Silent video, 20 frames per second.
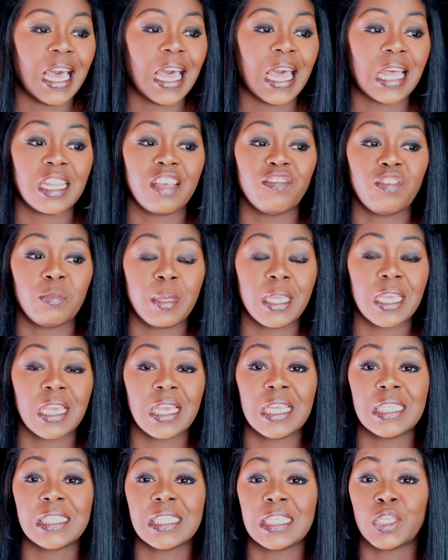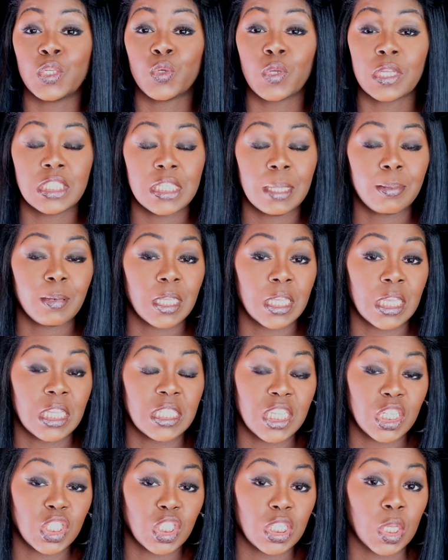I love it because you can deep
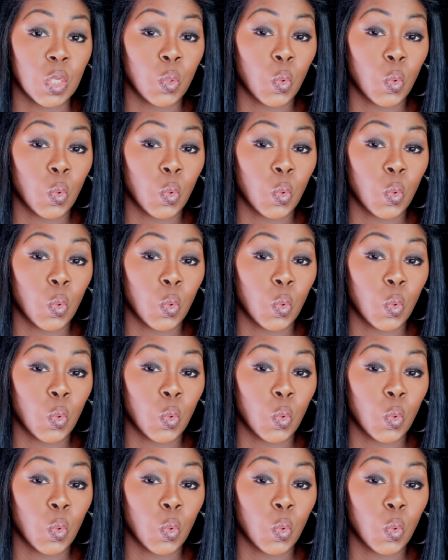condition